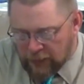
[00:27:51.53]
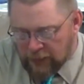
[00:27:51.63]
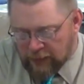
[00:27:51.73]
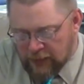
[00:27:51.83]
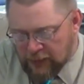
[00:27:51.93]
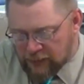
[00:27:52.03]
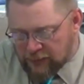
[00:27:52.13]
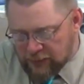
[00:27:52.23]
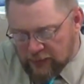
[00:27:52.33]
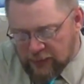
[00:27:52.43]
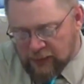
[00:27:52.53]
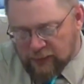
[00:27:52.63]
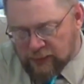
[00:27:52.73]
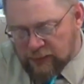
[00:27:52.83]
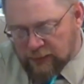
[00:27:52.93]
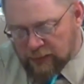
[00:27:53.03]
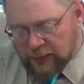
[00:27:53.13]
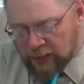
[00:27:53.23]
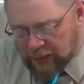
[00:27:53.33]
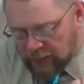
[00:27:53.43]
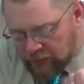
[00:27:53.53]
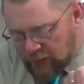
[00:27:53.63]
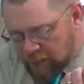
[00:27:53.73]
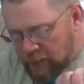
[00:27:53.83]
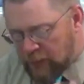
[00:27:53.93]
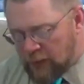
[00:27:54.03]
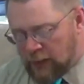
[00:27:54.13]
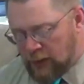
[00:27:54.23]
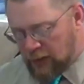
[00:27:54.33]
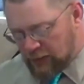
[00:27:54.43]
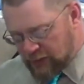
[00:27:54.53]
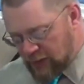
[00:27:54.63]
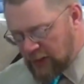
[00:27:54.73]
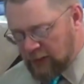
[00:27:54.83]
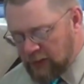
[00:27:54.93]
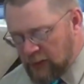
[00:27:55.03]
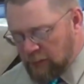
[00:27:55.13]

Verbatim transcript: he takes, uh, God gives him uh, a sign.